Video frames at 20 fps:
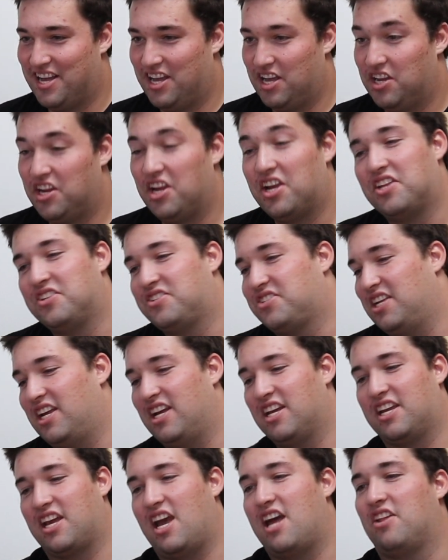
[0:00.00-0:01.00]
You can
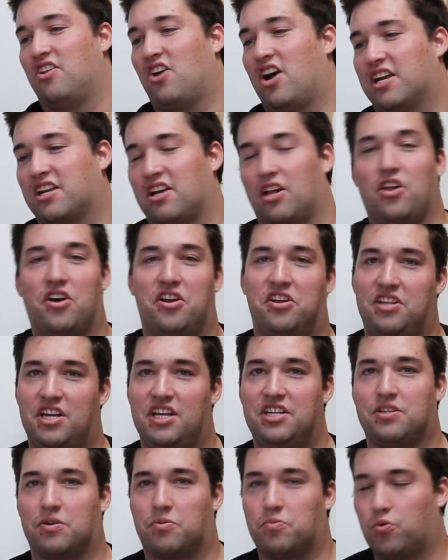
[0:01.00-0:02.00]
see again, like, a lot of
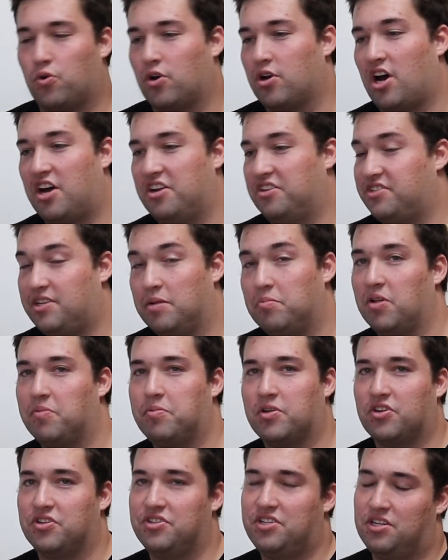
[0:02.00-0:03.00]
these are kind of similar
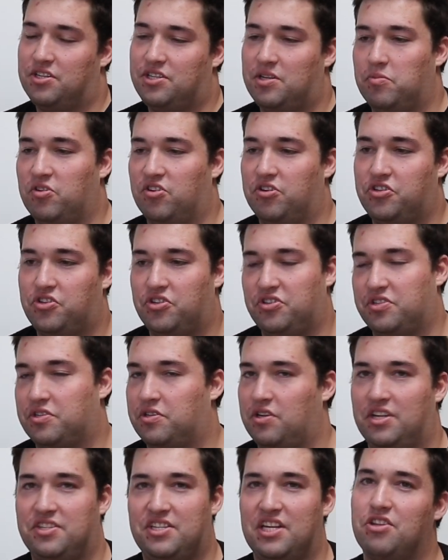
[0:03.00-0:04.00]
because they're similar issues.
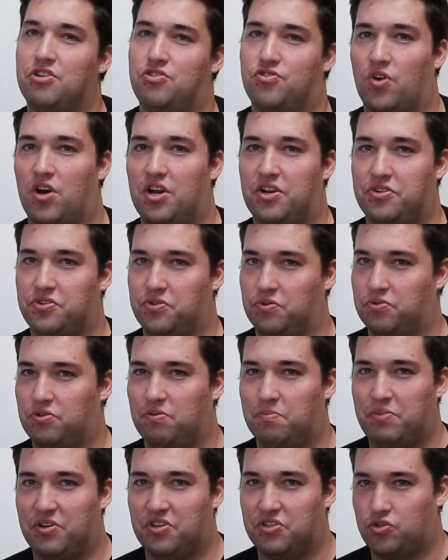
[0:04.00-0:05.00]
It's either dryness or a
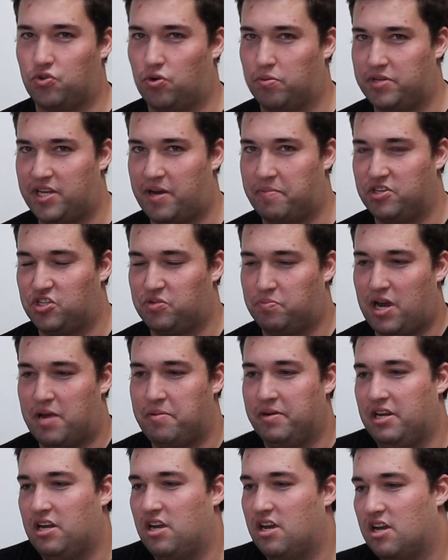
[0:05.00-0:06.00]
bit of storm damage,
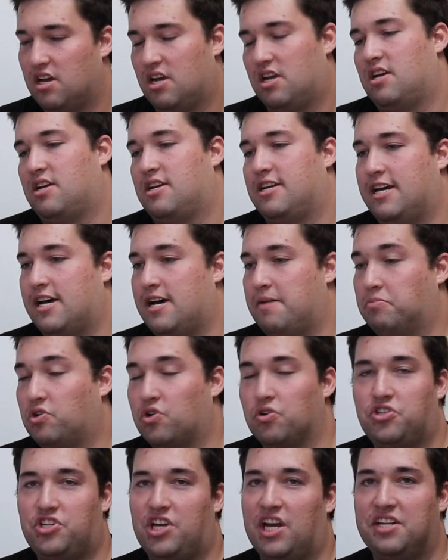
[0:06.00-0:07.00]
maybe.
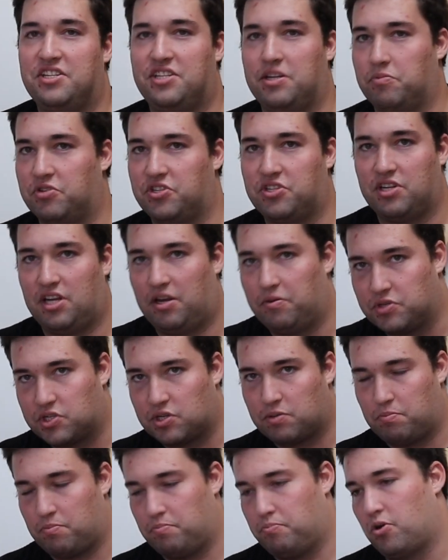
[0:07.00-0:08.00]
Good chance it was
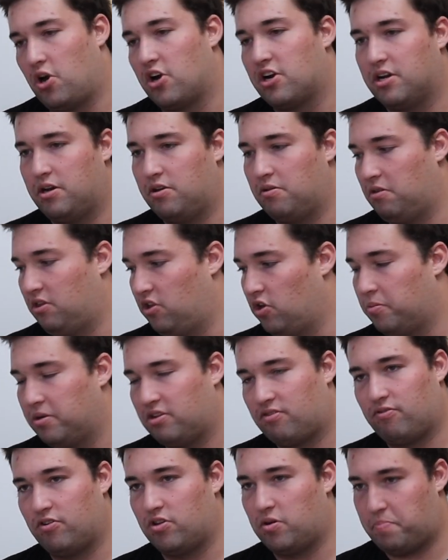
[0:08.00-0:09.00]
broken a little bit
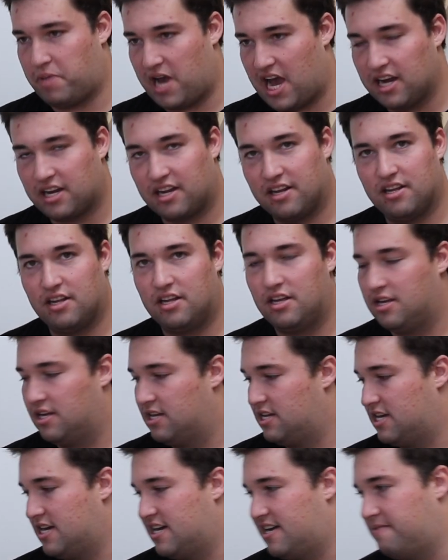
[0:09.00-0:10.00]
through the back.
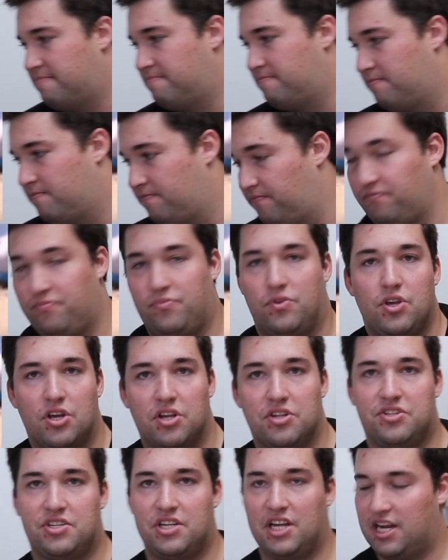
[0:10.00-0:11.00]
You
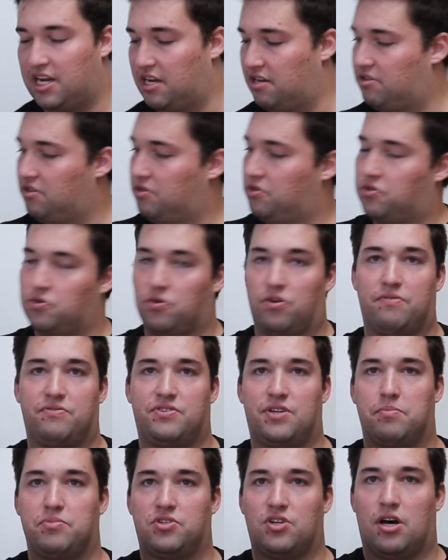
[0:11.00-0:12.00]
can see sort of
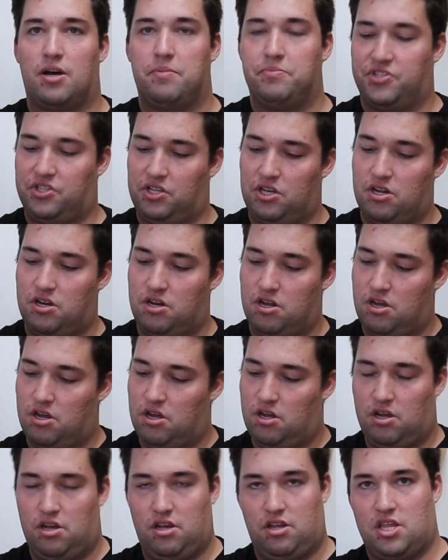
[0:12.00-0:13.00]
sometimes that
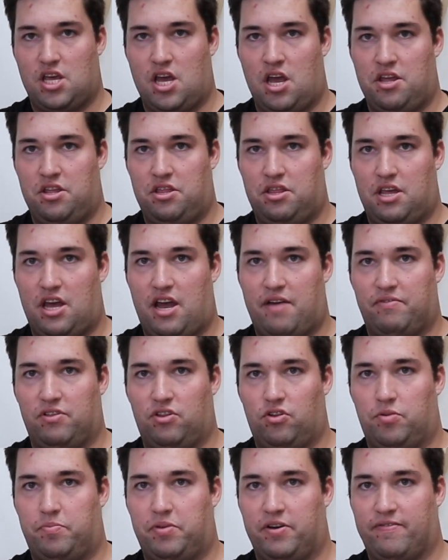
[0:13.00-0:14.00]
they have a
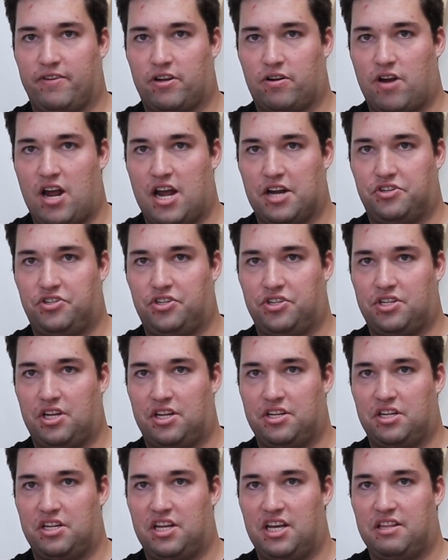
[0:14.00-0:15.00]
little bit of a crack just
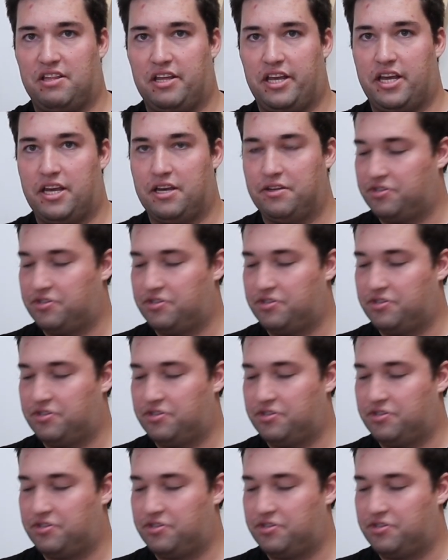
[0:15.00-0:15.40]
underneath here.